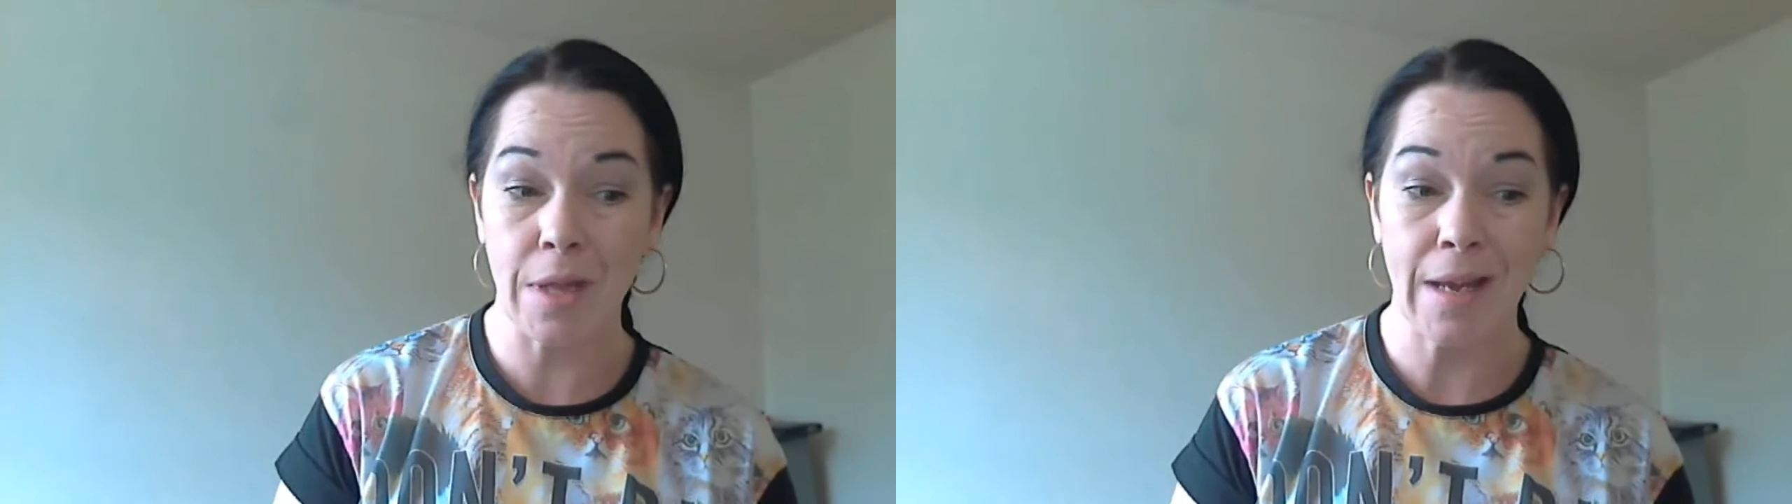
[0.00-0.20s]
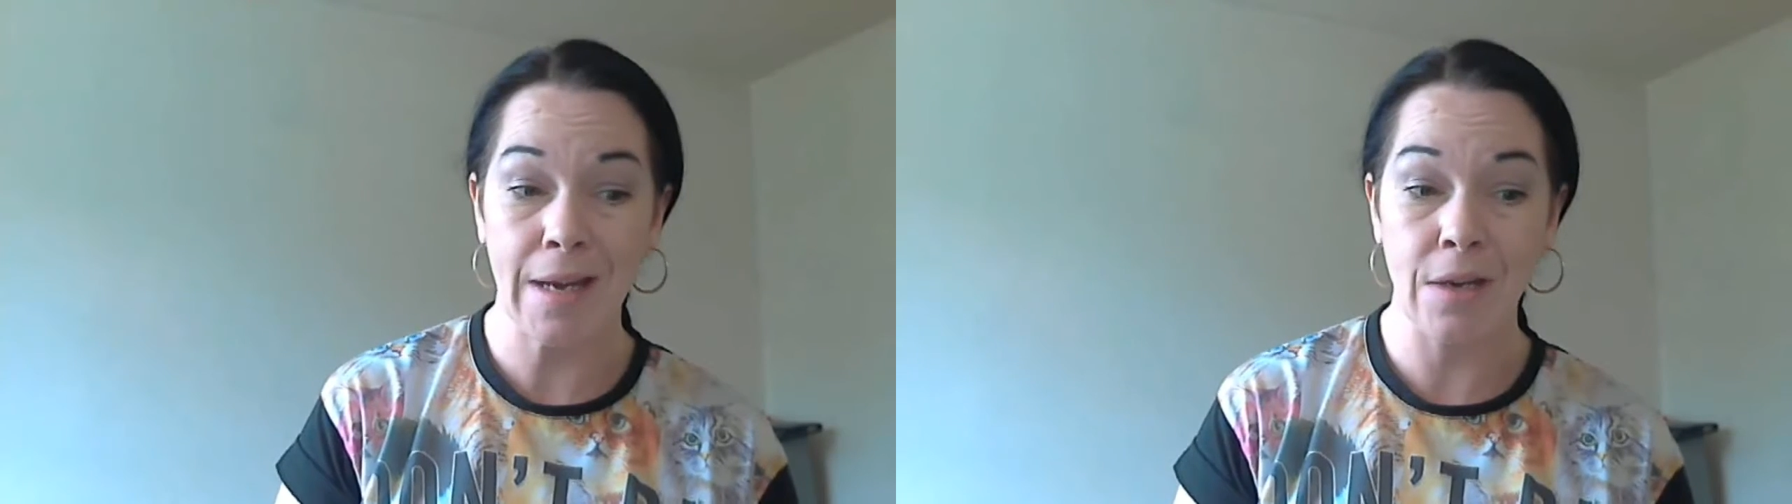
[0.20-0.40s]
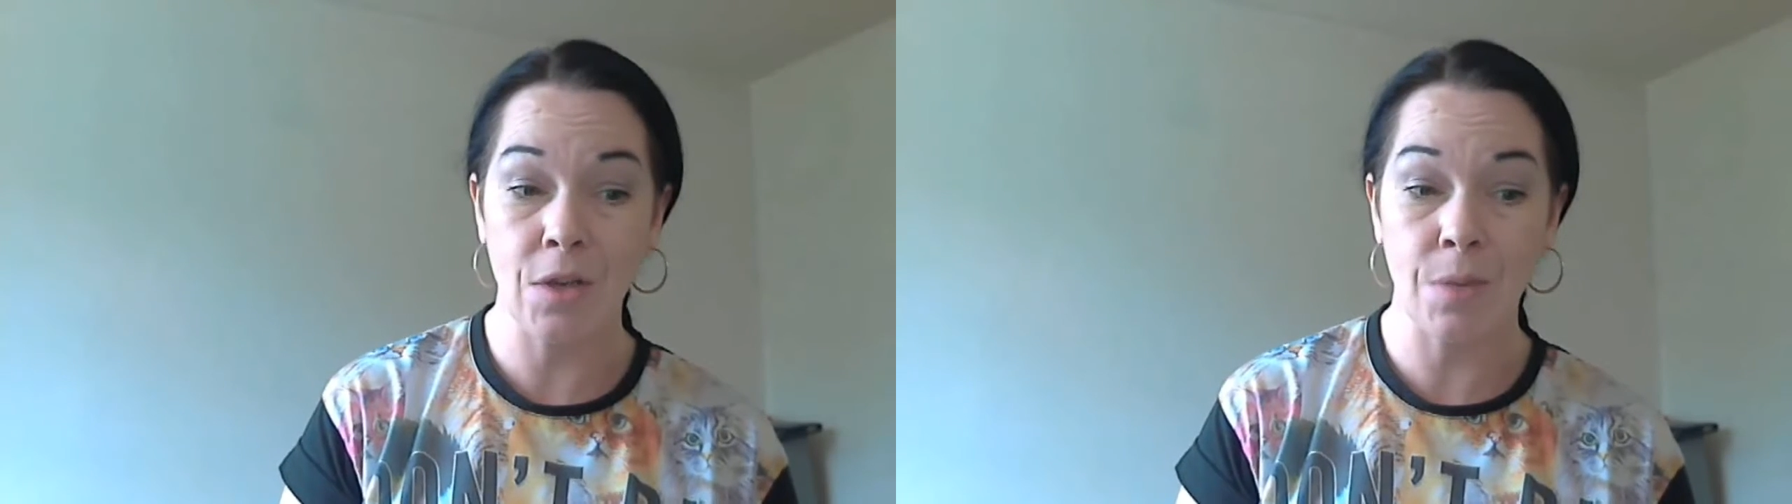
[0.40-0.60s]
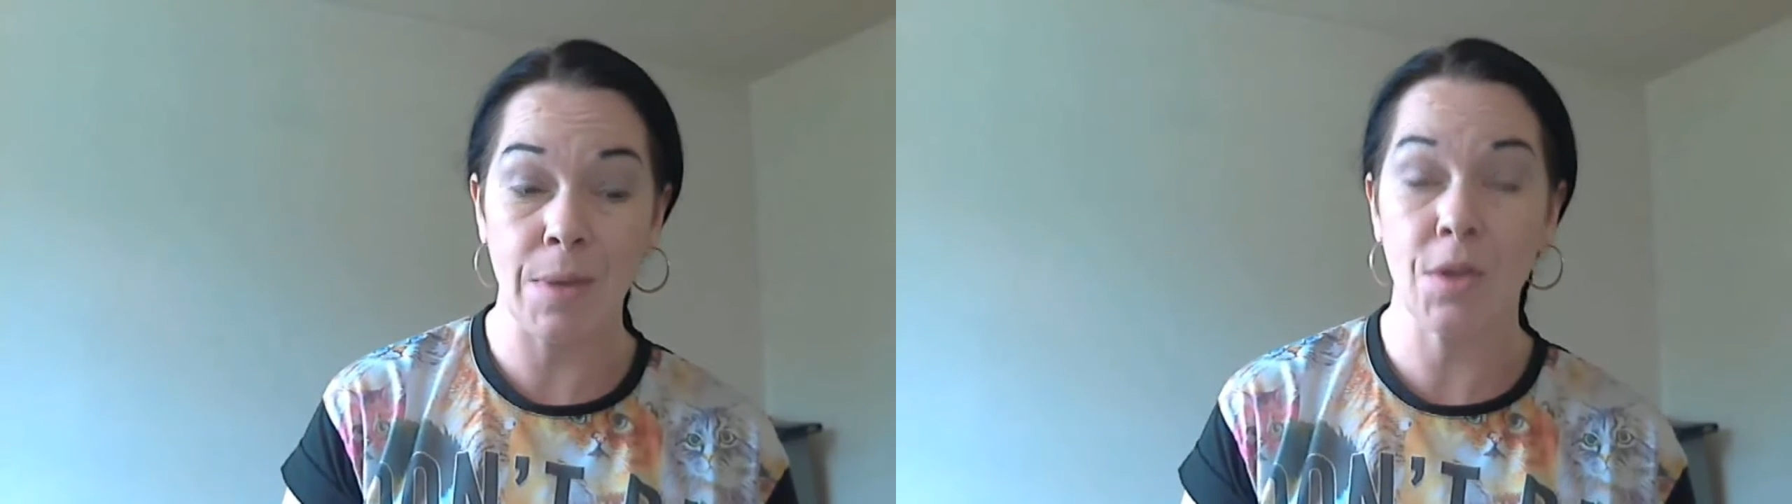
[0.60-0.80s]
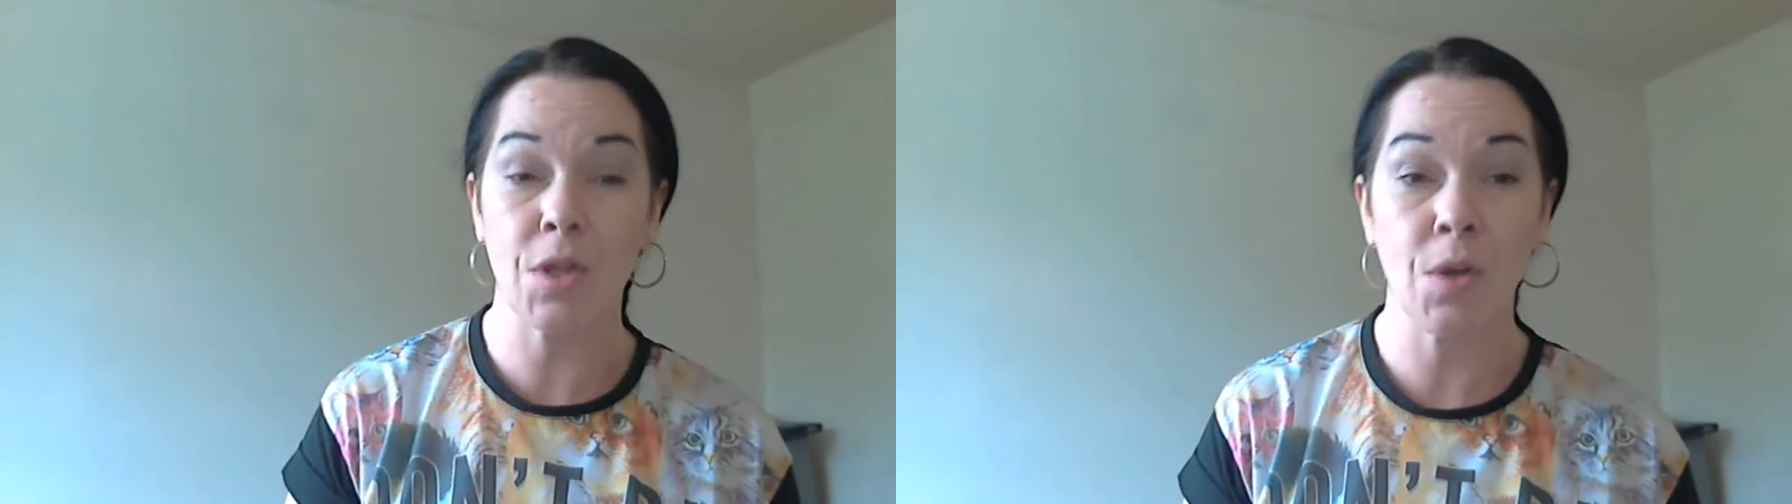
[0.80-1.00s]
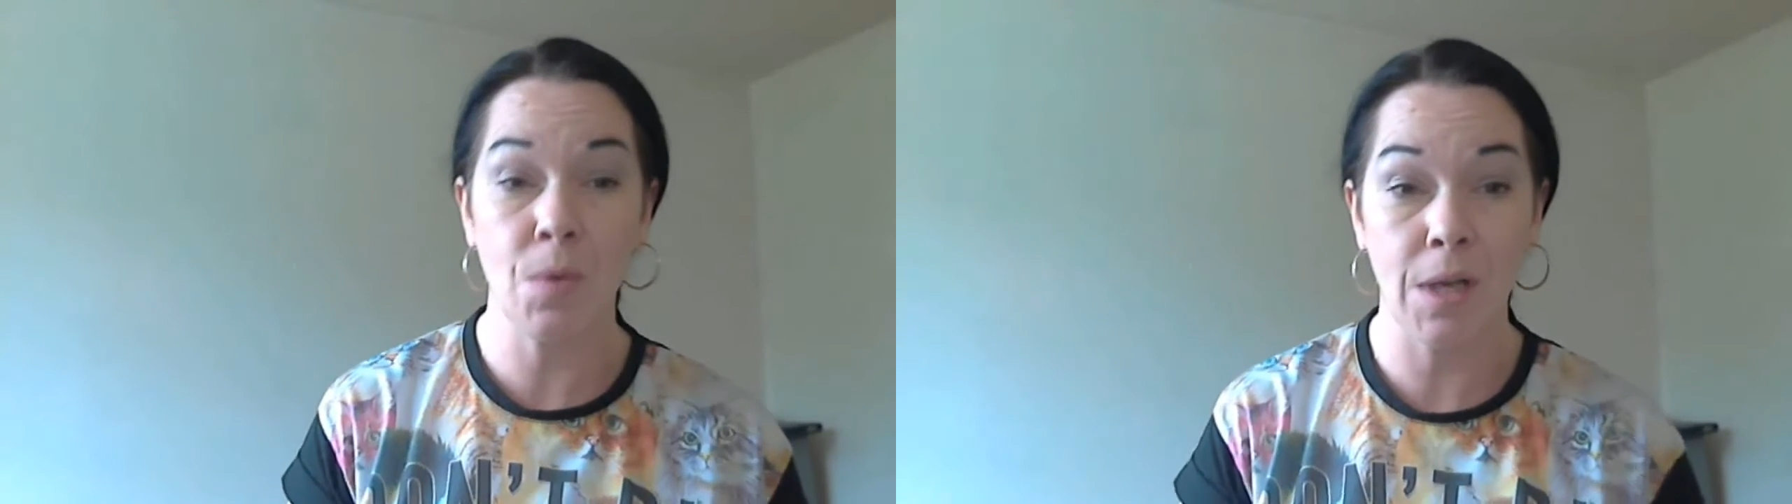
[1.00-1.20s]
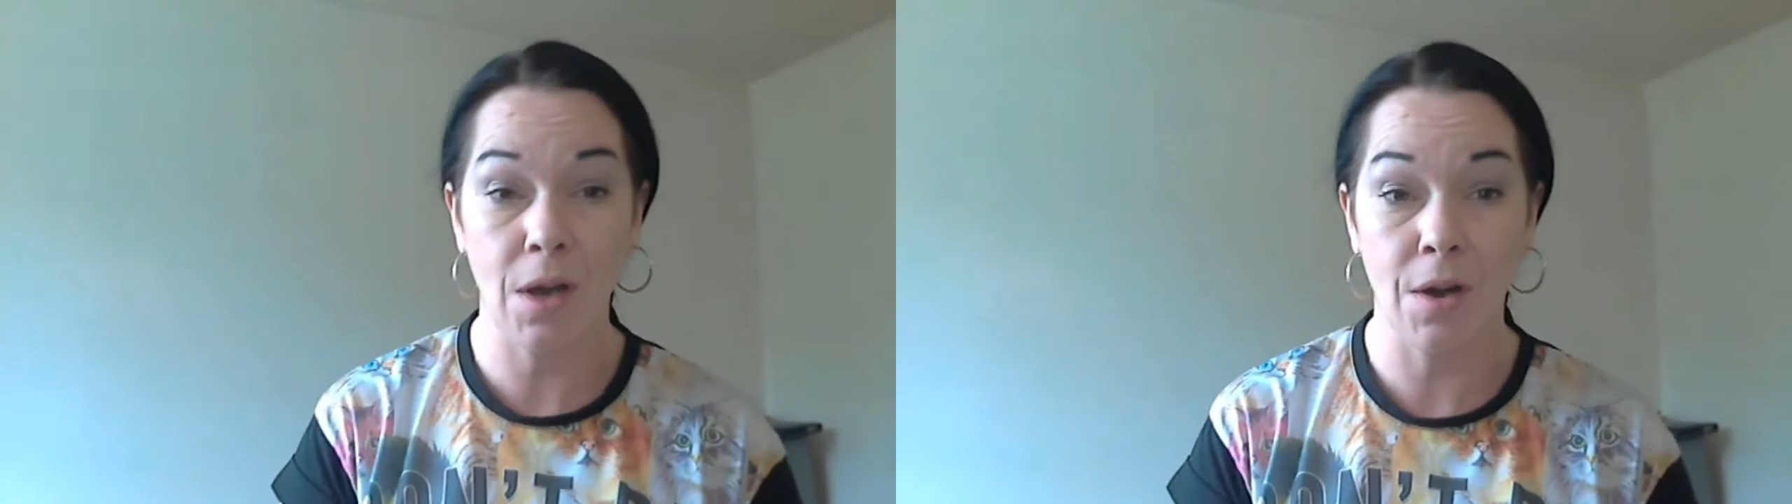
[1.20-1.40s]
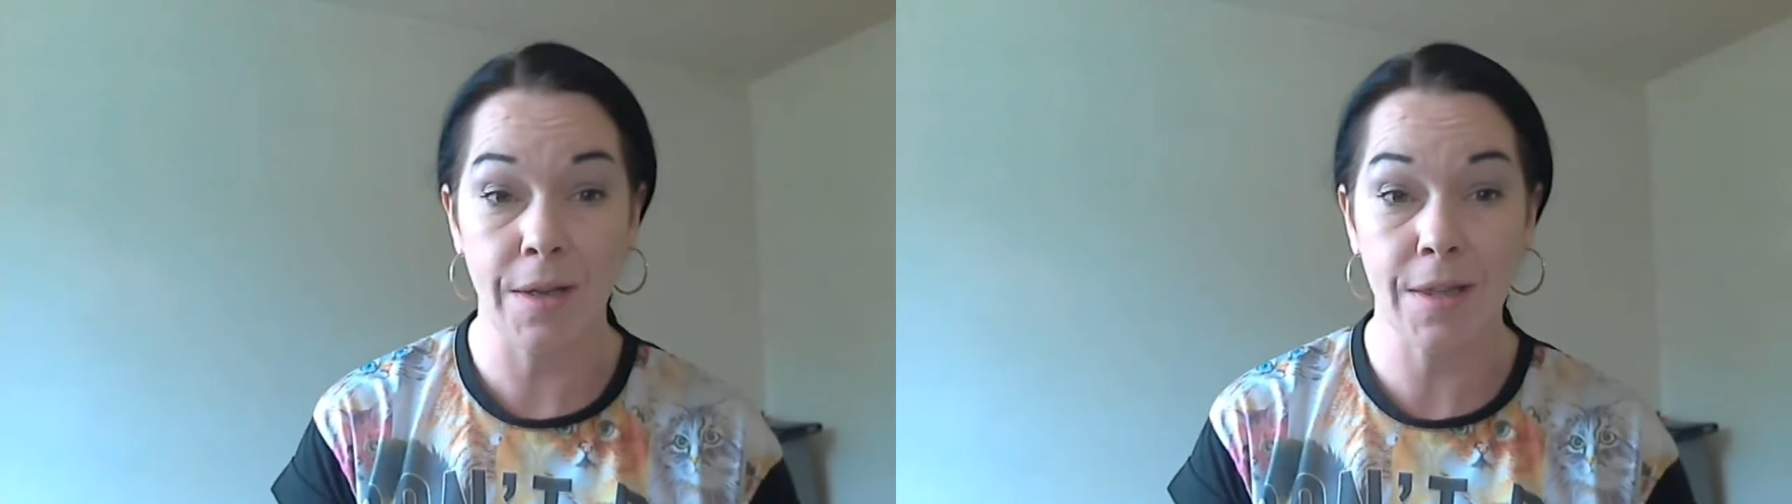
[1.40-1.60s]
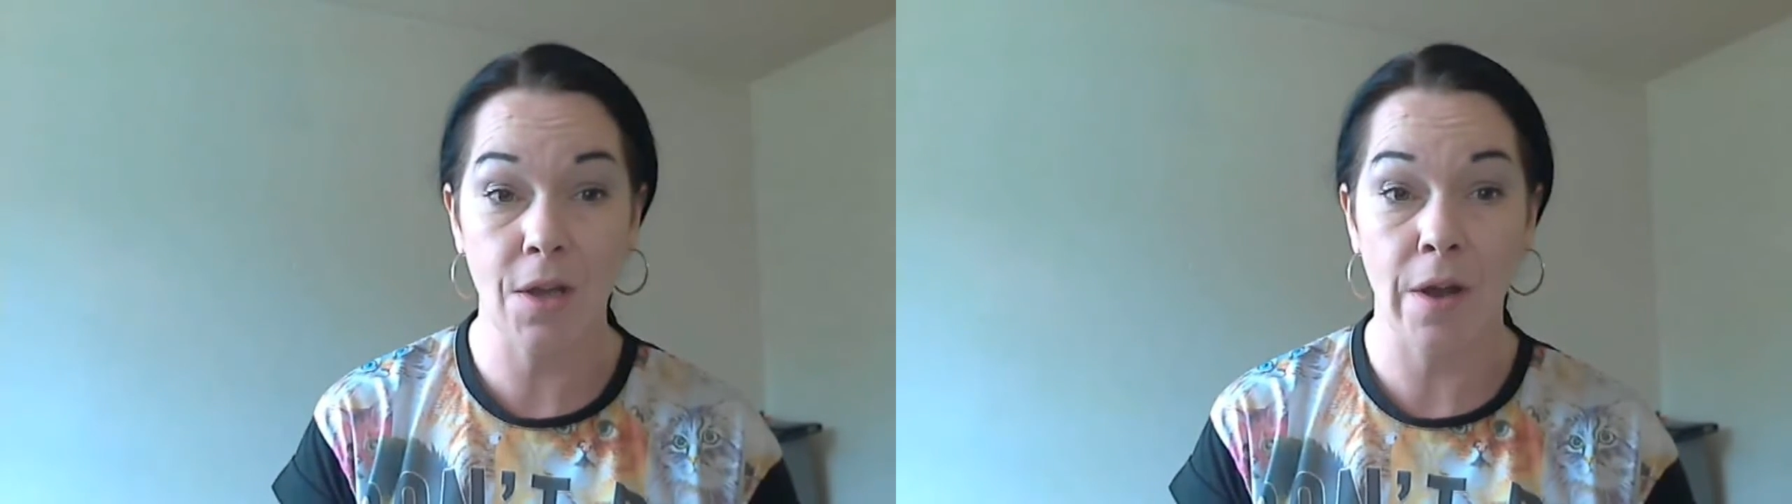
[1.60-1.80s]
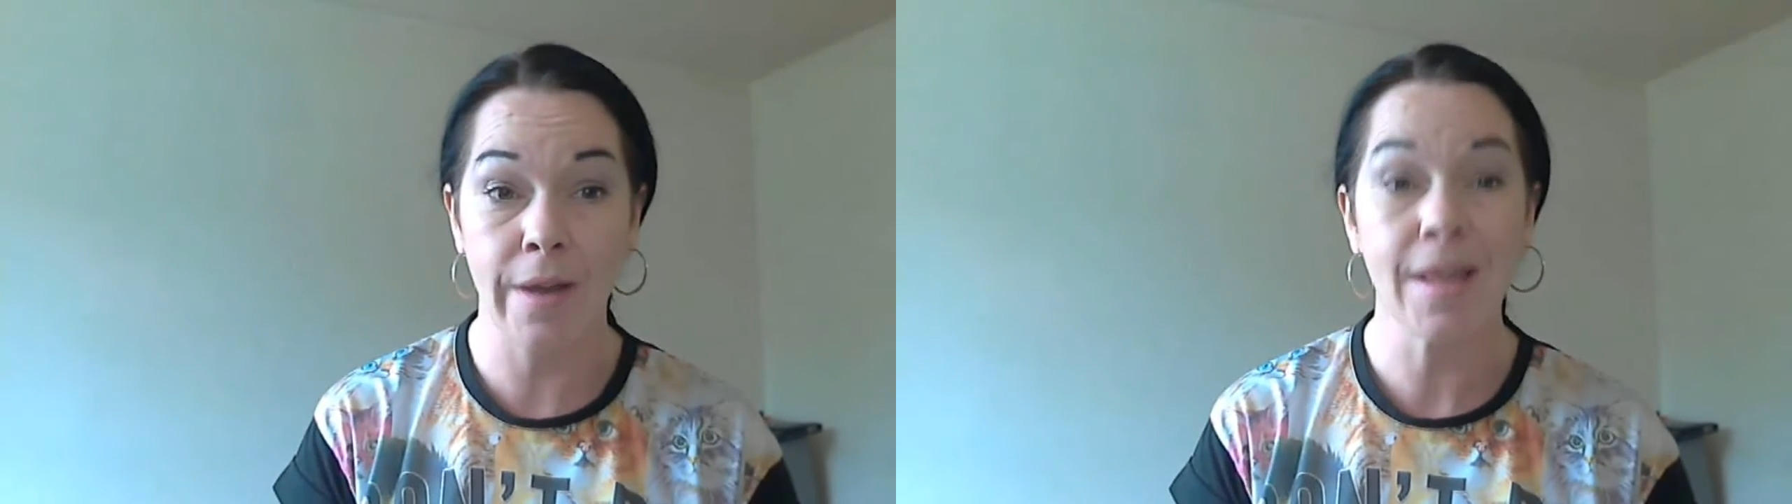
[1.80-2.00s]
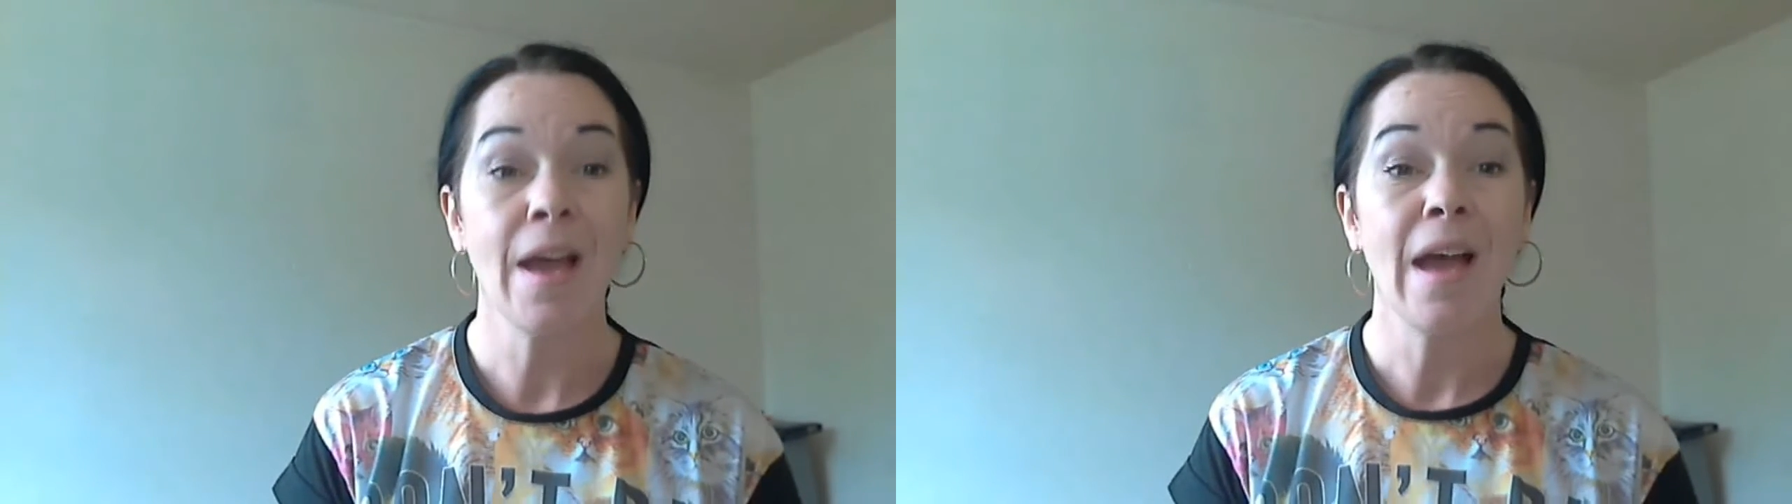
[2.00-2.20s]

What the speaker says: and to be totally honest guys,